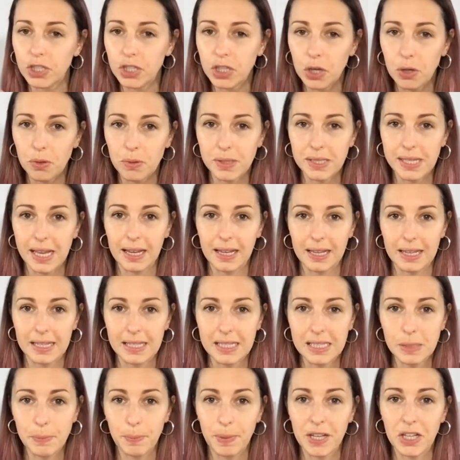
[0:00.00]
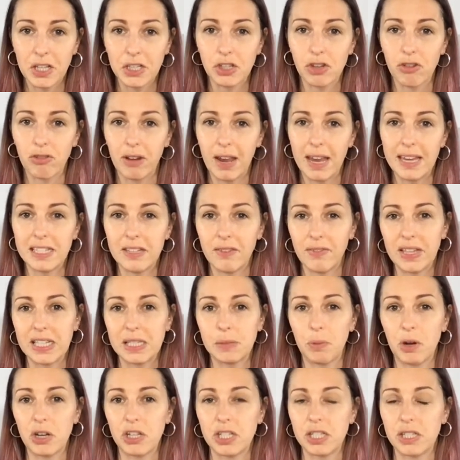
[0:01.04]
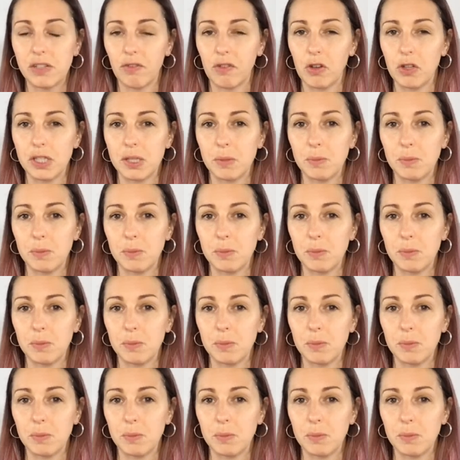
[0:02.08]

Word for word: two seconds because Creative Expressions have got